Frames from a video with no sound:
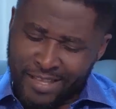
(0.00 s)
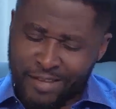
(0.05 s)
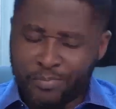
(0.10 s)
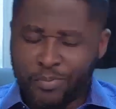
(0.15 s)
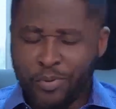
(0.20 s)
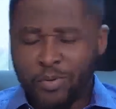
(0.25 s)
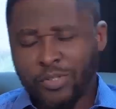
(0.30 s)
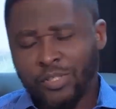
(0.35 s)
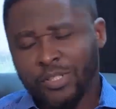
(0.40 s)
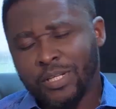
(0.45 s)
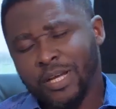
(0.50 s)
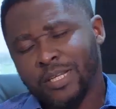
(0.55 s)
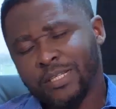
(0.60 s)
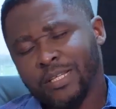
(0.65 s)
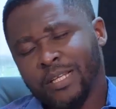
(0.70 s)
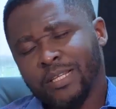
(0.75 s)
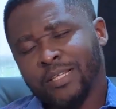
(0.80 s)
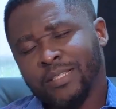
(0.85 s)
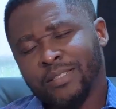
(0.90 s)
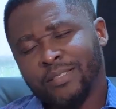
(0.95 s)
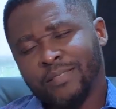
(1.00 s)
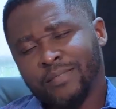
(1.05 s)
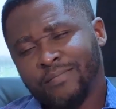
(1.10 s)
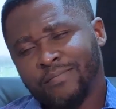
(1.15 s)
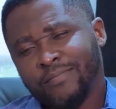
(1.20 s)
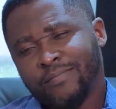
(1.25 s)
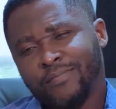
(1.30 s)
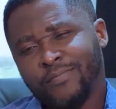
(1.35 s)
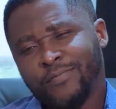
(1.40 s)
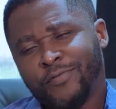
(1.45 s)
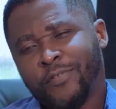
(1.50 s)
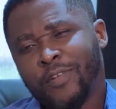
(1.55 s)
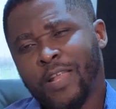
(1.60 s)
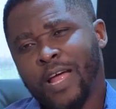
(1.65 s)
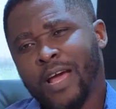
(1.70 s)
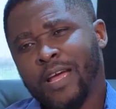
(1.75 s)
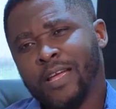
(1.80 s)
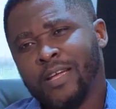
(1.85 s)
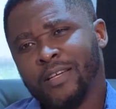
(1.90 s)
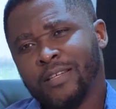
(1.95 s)
The posters and
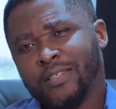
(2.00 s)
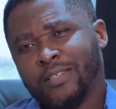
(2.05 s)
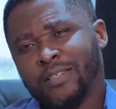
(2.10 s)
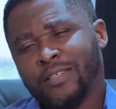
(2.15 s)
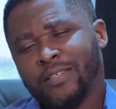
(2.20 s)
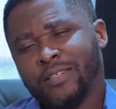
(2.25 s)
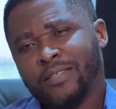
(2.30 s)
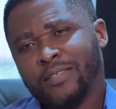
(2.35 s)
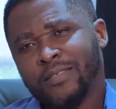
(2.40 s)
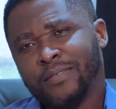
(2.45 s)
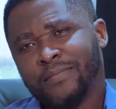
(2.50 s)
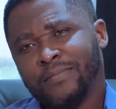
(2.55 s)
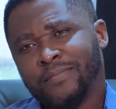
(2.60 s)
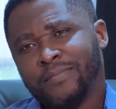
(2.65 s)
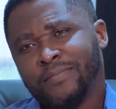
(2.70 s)
flyers